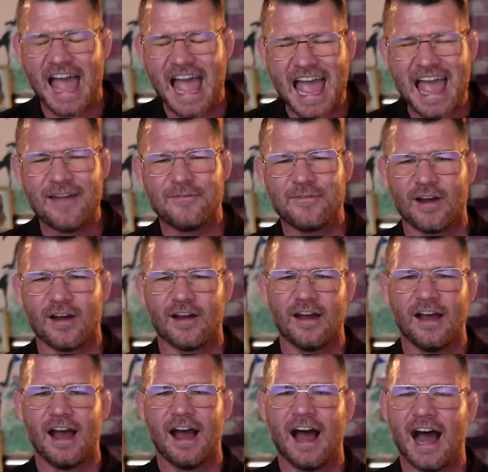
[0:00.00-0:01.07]
ever
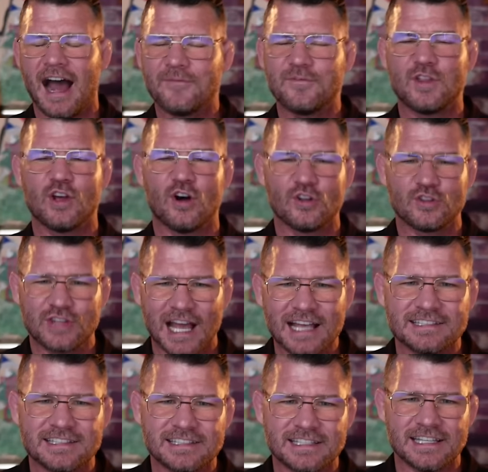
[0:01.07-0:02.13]
have the
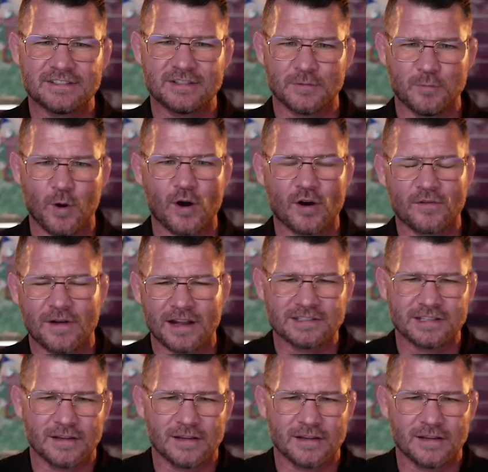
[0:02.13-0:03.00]
audacity to walk around and say,